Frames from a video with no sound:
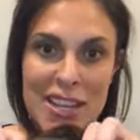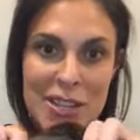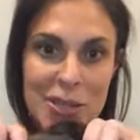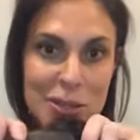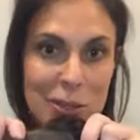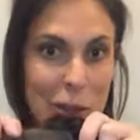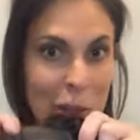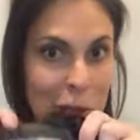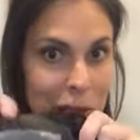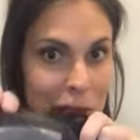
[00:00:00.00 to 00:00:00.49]

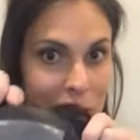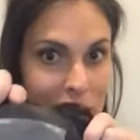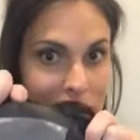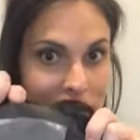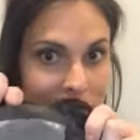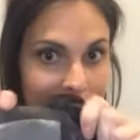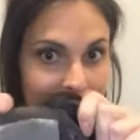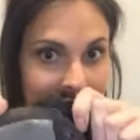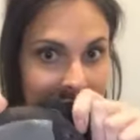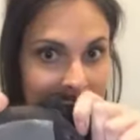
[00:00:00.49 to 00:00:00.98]
So
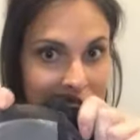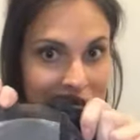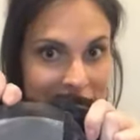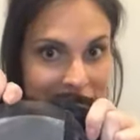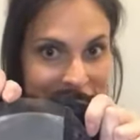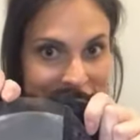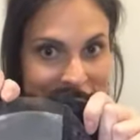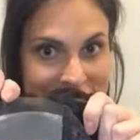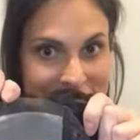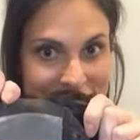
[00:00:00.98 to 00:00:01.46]
here she
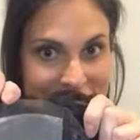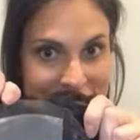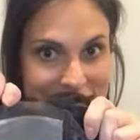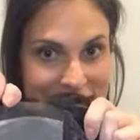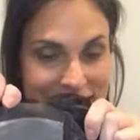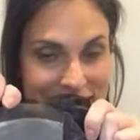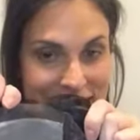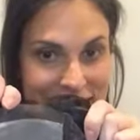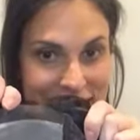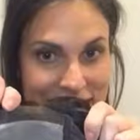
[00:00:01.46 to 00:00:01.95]
is.
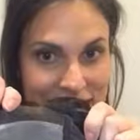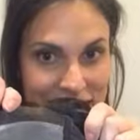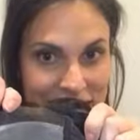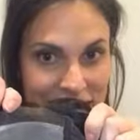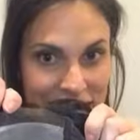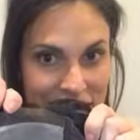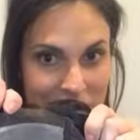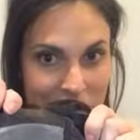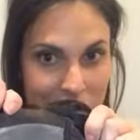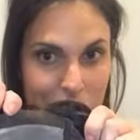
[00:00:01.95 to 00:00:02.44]
This is the
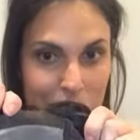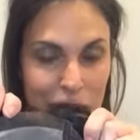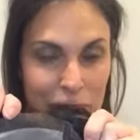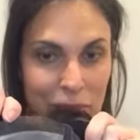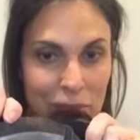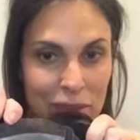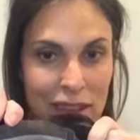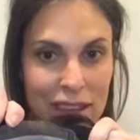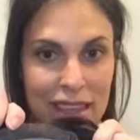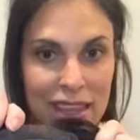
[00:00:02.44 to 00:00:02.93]
Claire.
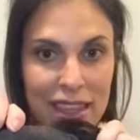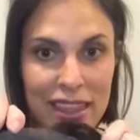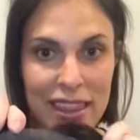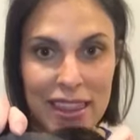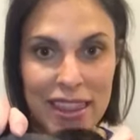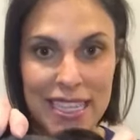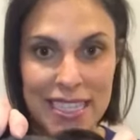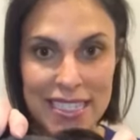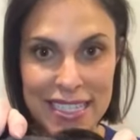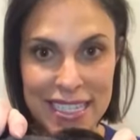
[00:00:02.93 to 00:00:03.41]

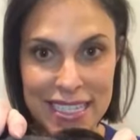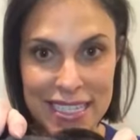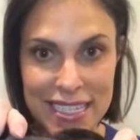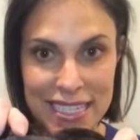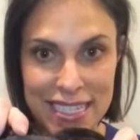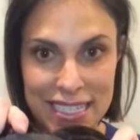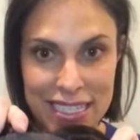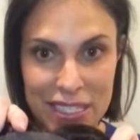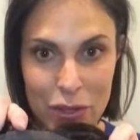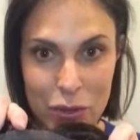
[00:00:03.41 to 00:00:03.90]
This is
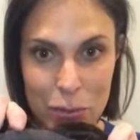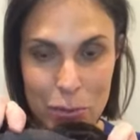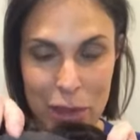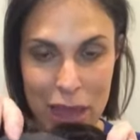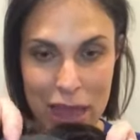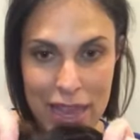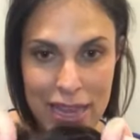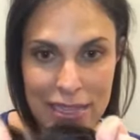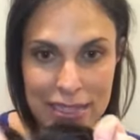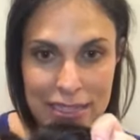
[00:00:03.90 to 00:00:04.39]
the silk
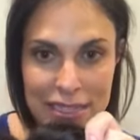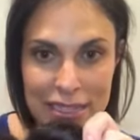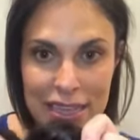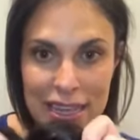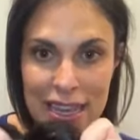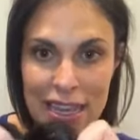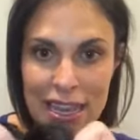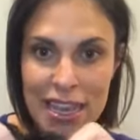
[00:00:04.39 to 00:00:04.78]
base.